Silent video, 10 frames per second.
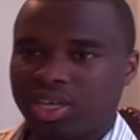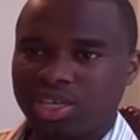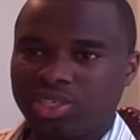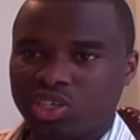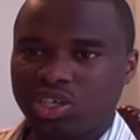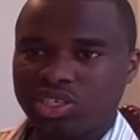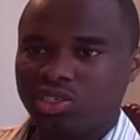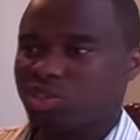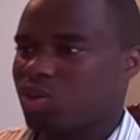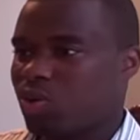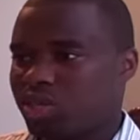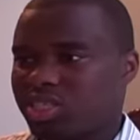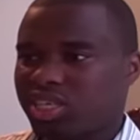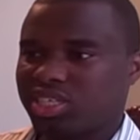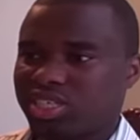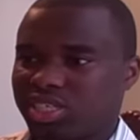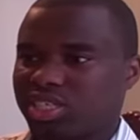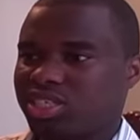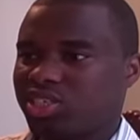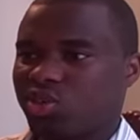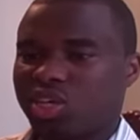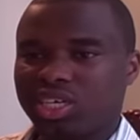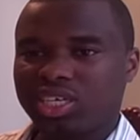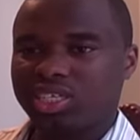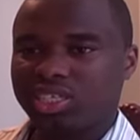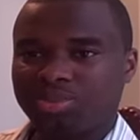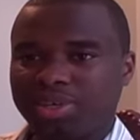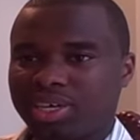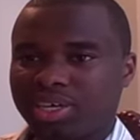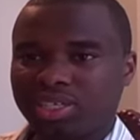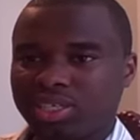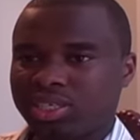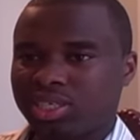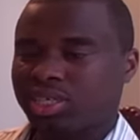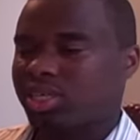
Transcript: It is good. You can go to the dentist, get your joint clean just because.